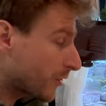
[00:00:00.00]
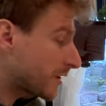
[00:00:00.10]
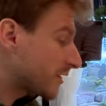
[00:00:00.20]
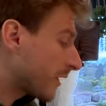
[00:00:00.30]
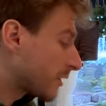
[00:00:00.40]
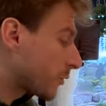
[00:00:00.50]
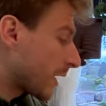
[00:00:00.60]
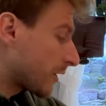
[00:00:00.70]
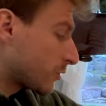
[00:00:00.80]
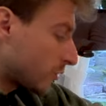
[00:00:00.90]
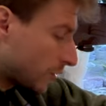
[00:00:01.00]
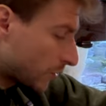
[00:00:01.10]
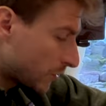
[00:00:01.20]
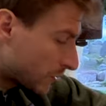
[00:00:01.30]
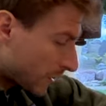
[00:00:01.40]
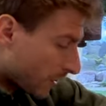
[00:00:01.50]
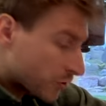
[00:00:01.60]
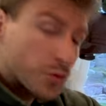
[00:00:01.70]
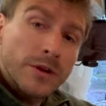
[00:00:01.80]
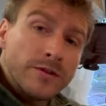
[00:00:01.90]
this van, we had to use a
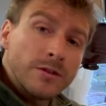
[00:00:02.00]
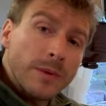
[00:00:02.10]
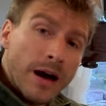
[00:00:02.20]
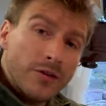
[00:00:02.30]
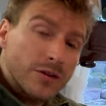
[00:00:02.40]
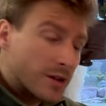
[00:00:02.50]
swivel mount